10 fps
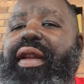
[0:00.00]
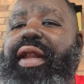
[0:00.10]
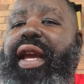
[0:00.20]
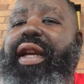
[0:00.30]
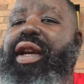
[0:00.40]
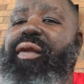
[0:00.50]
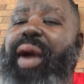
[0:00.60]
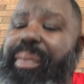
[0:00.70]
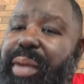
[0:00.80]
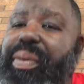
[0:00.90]
they're
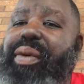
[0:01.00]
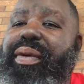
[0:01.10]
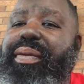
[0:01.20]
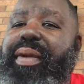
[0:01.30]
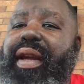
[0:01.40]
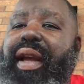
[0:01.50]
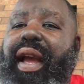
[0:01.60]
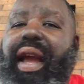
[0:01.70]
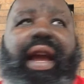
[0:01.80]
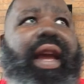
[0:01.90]
corruptible,
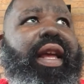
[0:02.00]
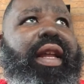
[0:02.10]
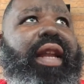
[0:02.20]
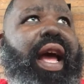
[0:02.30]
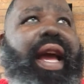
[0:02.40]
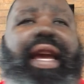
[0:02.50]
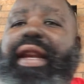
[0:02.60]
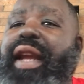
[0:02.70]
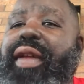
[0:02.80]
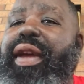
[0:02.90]
and I
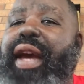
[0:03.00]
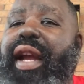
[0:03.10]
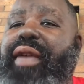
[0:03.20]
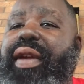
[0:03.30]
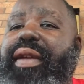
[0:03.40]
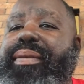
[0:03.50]
get nothing out of it.